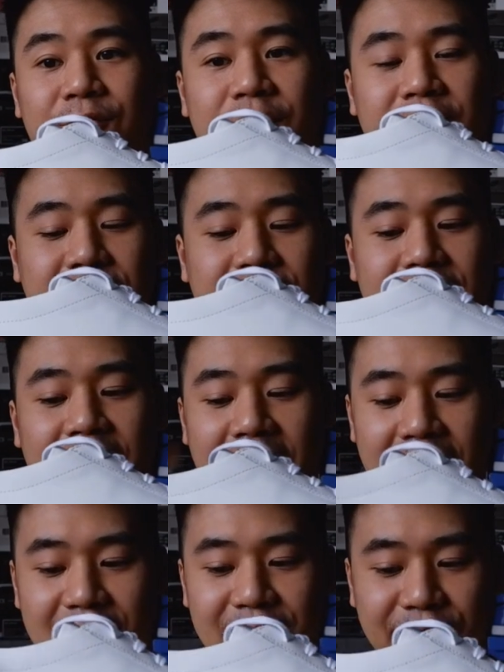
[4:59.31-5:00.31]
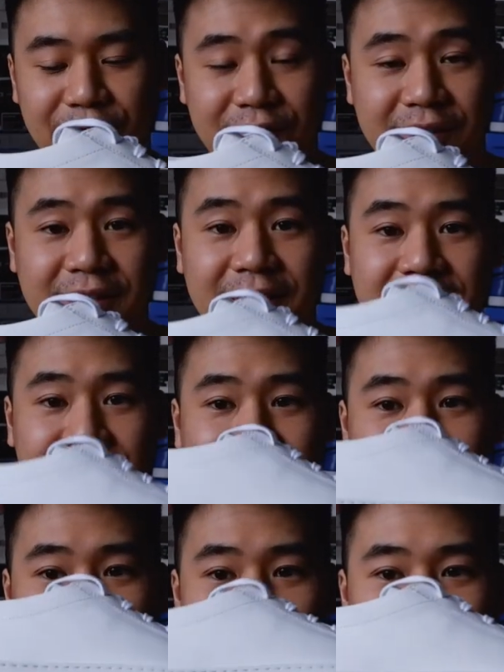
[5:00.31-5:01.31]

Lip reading: we have the